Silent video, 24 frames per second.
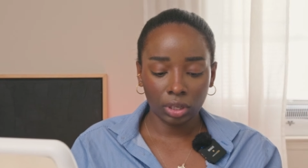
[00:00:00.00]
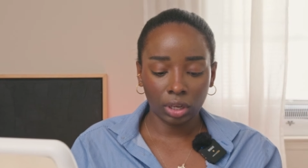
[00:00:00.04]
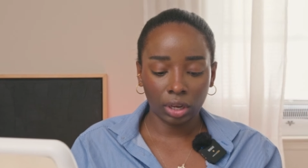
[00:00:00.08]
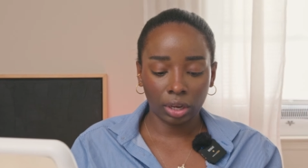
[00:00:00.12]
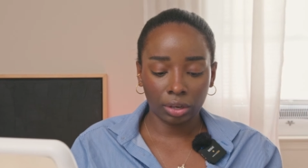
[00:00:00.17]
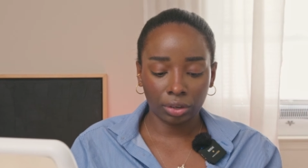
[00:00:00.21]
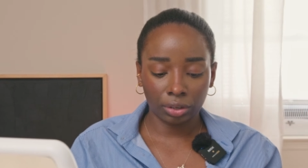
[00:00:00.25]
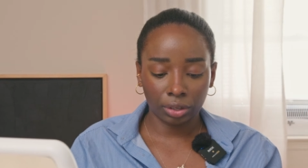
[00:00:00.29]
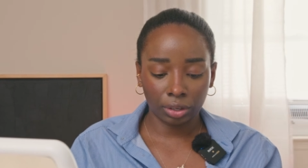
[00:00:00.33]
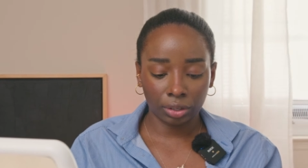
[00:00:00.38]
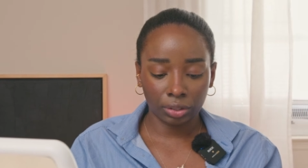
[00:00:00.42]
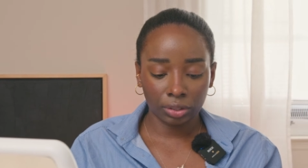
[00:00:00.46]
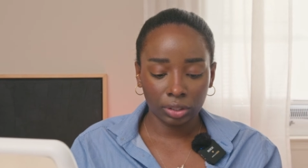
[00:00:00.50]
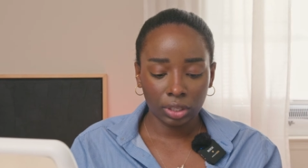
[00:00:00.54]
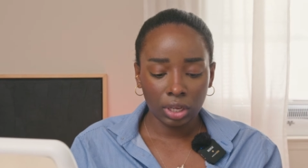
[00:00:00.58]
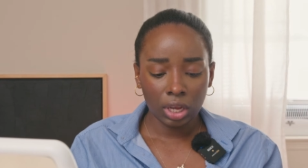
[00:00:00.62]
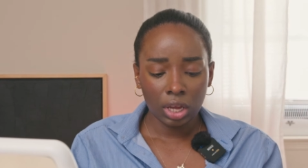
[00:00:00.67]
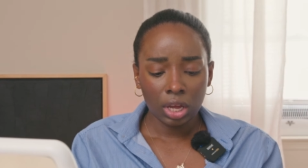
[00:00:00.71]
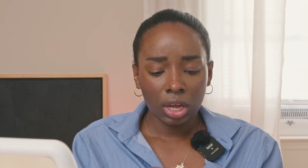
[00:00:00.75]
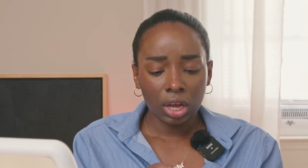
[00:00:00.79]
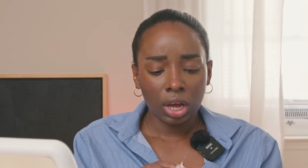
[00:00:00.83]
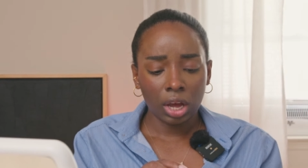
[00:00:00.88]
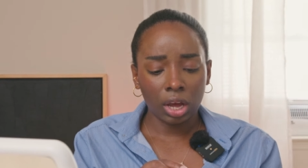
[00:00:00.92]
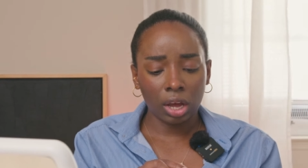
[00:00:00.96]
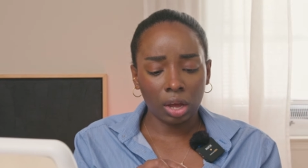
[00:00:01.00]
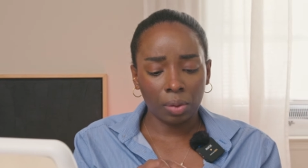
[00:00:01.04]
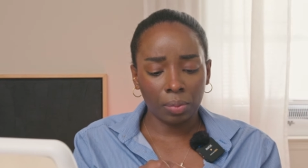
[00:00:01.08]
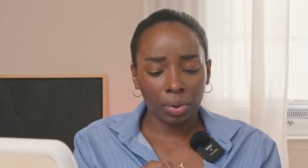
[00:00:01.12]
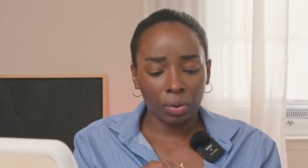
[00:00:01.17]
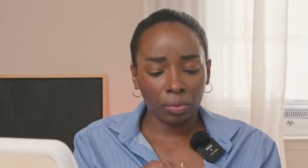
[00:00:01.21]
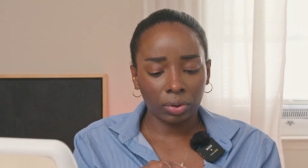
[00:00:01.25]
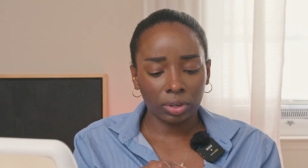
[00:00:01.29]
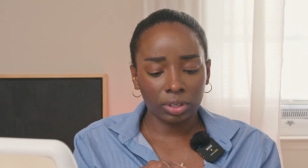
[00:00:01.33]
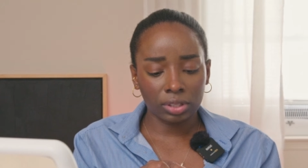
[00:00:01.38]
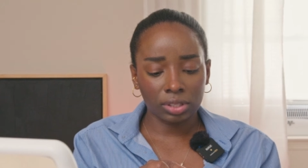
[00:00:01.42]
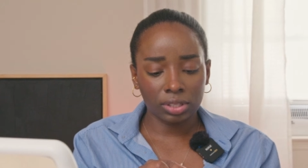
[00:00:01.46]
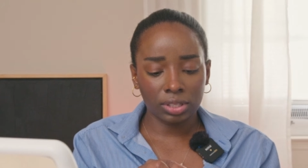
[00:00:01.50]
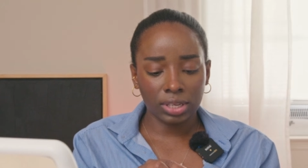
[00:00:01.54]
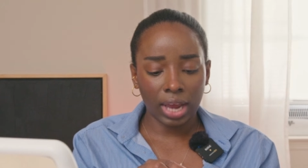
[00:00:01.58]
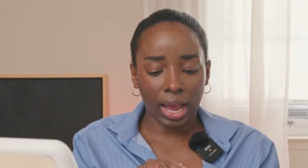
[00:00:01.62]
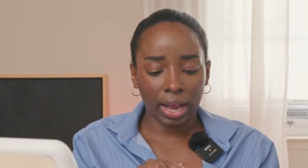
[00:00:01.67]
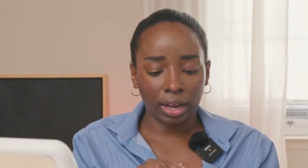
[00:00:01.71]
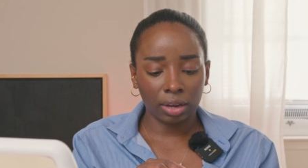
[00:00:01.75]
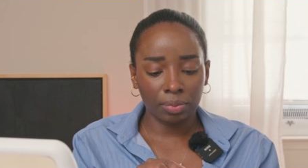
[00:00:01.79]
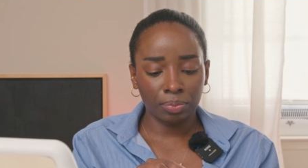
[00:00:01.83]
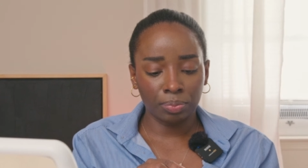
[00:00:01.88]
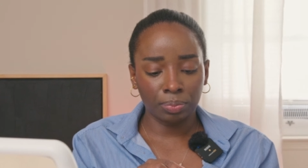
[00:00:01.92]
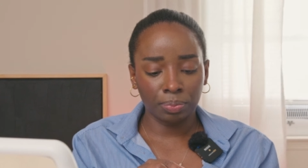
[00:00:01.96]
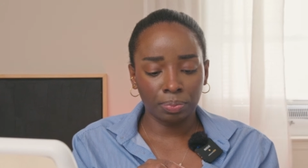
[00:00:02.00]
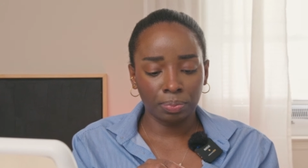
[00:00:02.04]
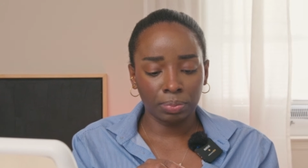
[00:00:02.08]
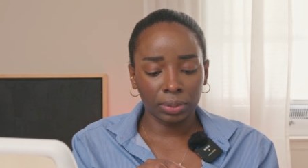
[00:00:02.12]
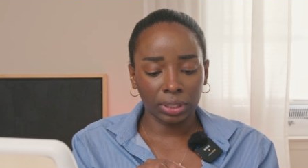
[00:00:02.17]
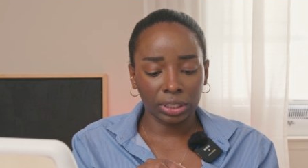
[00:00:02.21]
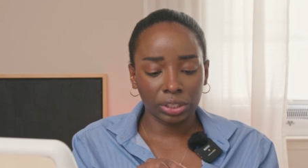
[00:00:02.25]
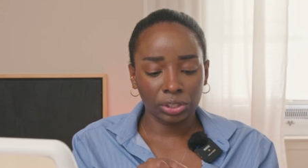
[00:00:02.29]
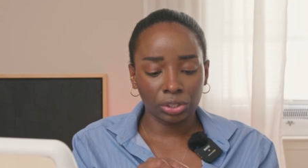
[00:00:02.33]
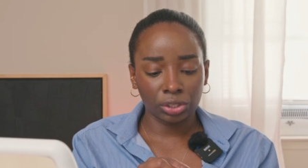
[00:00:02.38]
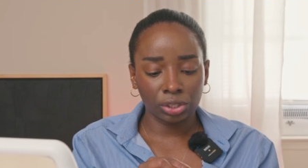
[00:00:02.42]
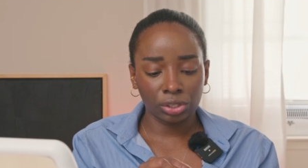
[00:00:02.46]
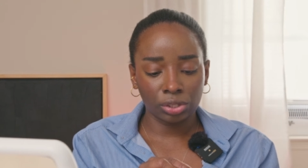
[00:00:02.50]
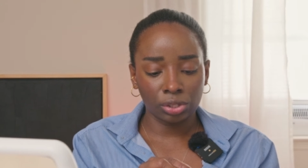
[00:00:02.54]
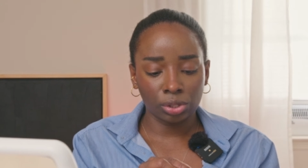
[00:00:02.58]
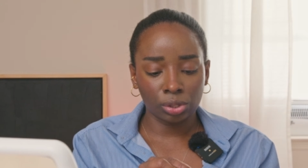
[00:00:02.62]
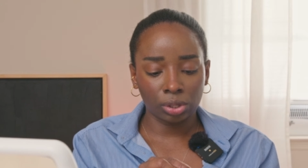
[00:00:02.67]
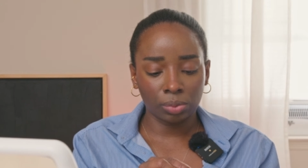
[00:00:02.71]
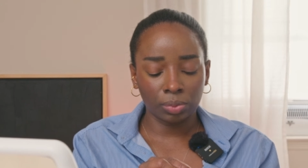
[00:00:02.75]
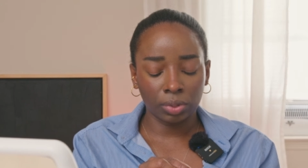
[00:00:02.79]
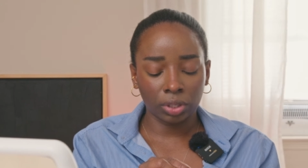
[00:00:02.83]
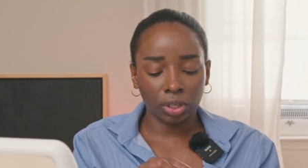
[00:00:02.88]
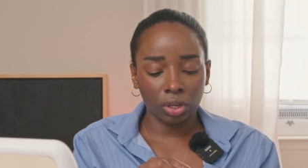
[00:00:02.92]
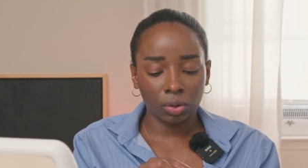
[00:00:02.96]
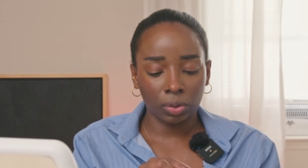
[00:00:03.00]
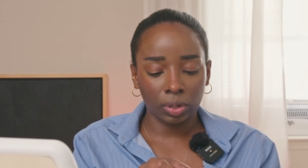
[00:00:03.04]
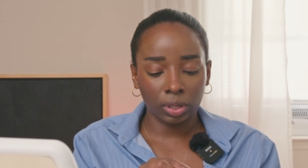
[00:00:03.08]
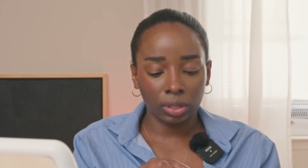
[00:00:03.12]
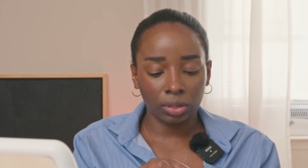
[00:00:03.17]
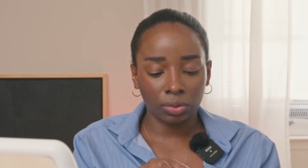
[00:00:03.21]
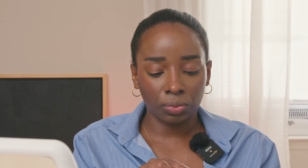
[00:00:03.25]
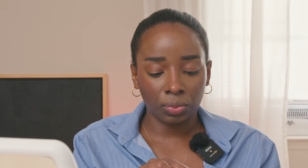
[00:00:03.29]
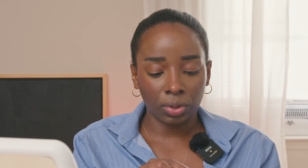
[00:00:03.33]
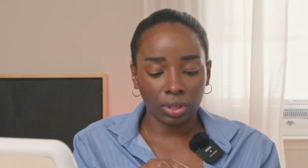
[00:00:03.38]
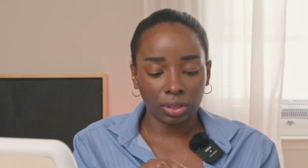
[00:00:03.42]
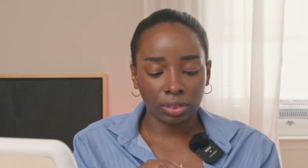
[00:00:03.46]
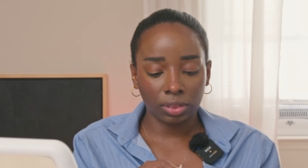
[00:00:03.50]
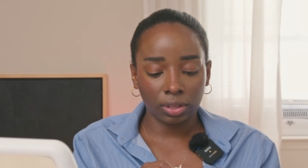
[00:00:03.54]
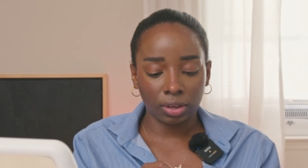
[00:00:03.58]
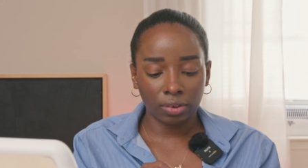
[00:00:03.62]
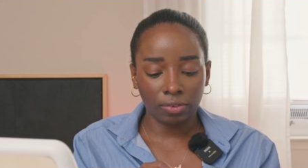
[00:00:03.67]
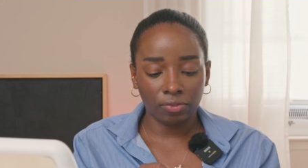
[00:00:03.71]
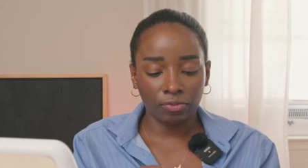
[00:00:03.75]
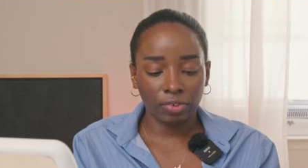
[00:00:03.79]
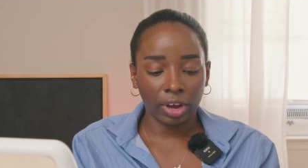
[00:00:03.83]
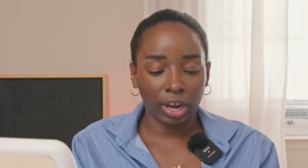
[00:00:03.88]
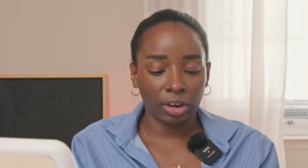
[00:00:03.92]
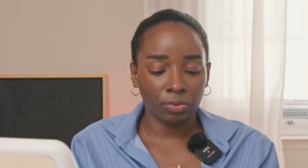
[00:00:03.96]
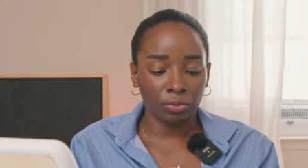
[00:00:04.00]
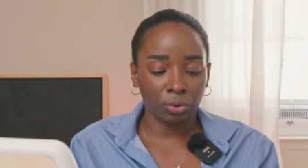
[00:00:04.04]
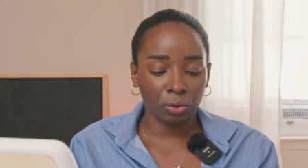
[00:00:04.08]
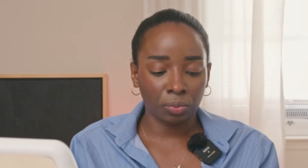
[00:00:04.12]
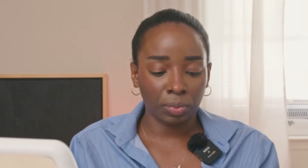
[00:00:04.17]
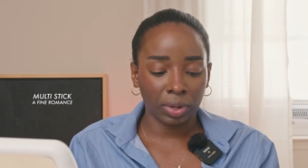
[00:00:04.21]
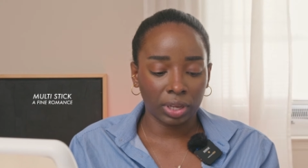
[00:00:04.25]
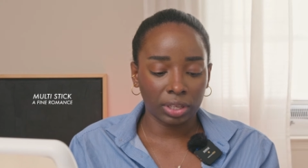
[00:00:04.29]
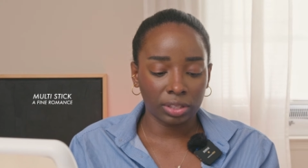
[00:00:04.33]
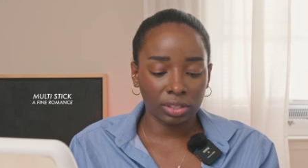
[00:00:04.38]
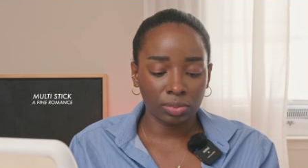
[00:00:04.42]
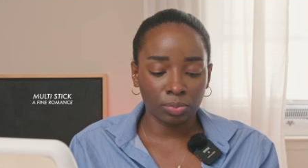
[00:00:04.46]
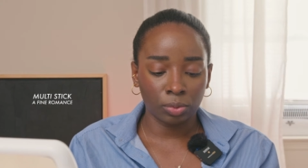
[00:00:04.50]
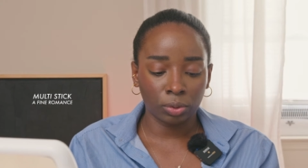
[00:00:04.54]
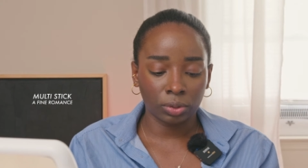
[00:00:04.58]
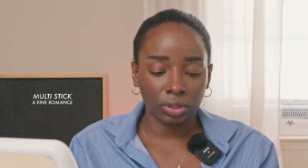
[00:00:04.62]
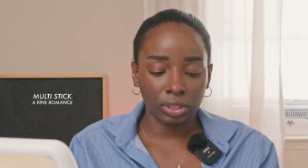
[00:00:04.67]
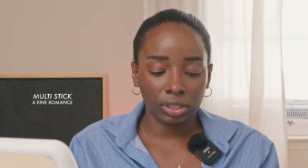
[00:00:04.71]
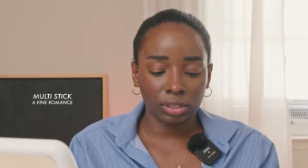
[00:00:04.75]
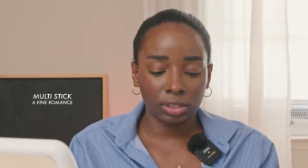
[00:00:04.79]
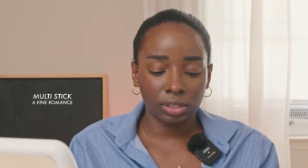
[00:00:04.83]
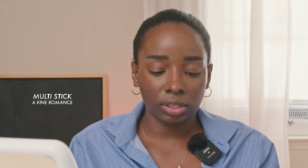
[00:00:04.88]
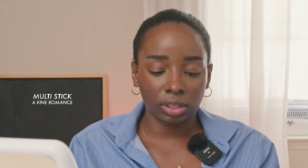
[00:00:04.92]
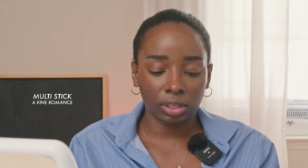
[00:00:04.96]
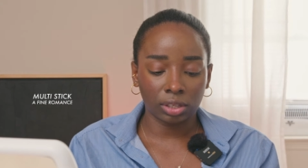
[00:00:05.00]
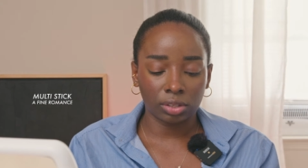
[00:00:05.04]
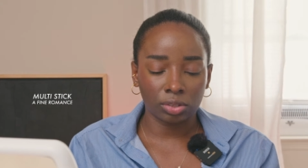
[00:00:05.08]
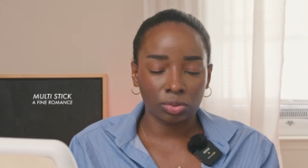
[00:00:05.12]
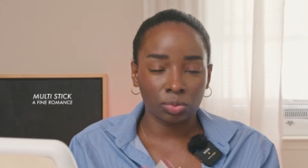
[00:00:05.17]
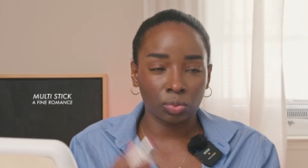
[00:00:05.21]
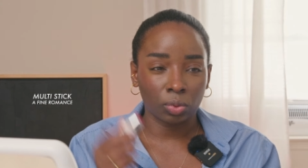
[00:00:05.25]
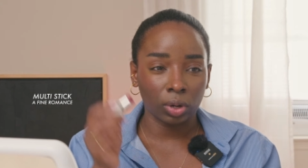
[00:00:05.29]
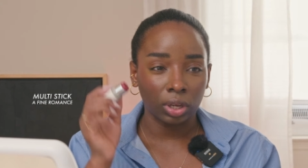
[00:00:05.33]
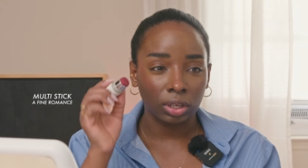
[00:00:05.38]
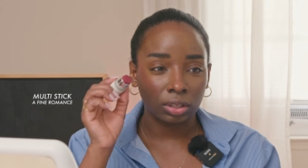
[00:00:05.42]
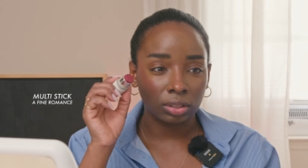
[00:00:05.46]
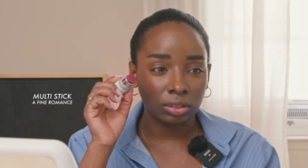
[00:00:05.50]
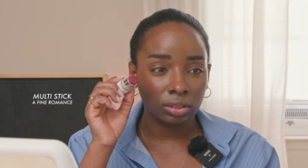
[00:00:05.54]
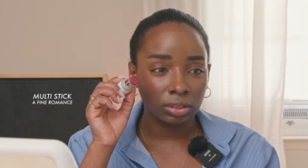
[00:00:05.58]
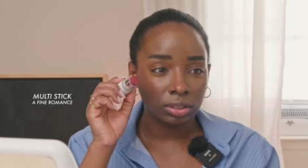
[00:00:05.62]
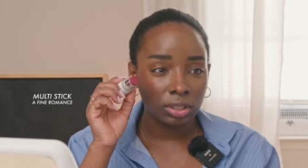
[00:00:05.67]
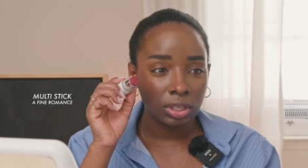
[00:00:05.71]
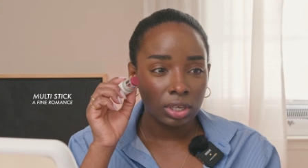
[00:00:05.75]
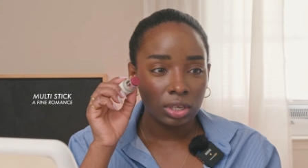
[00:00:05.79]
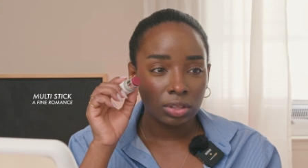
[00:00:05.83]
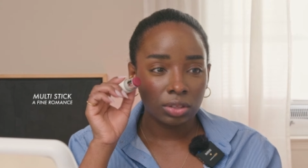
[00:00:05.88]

I don't know. I want to stack blushes. So I'm going to go in with A Fine Romance Multi-Stick as well.